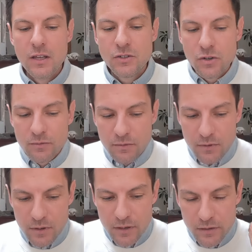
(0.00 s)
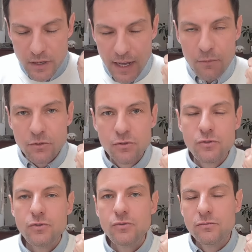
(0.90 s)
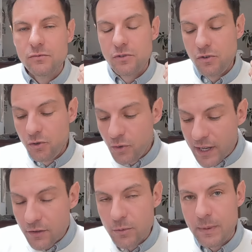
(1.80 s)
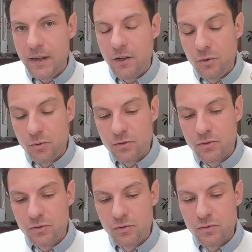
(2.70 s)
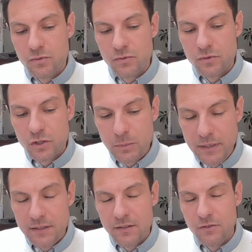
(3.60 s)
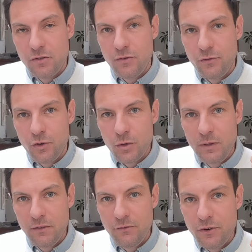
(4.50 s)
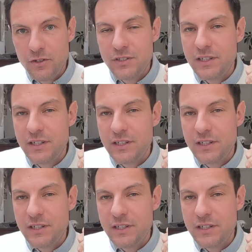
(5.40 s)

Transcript: So I want you to look at the barrier you want to commit overcoming first.